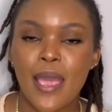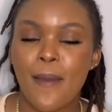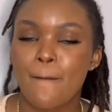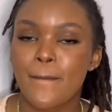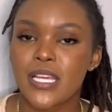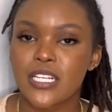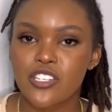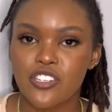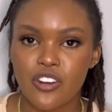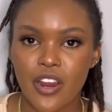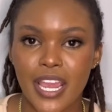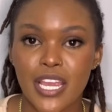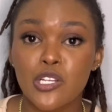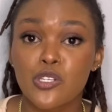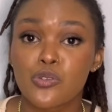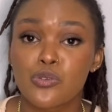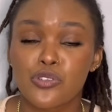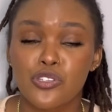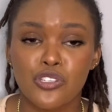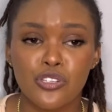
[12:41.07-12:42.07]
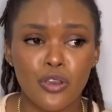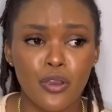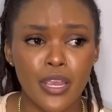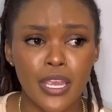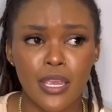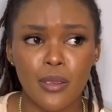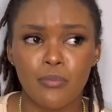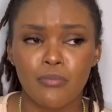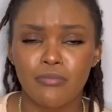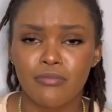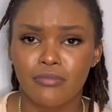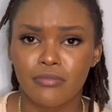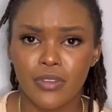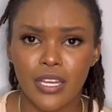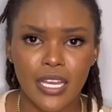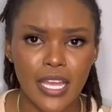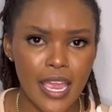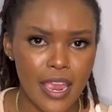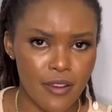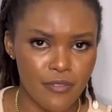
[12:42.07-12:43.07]
me trying to show him
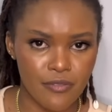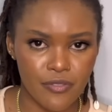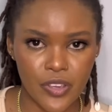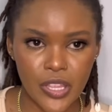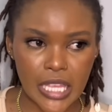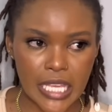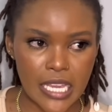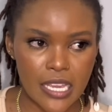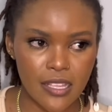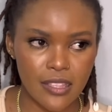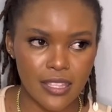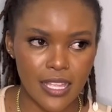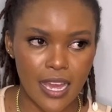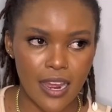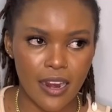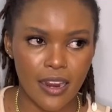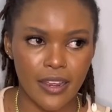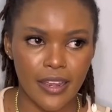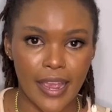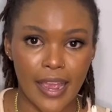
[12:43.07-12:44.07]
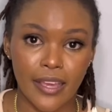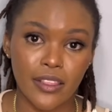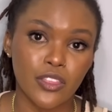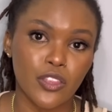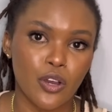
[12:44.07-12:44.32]
everything that I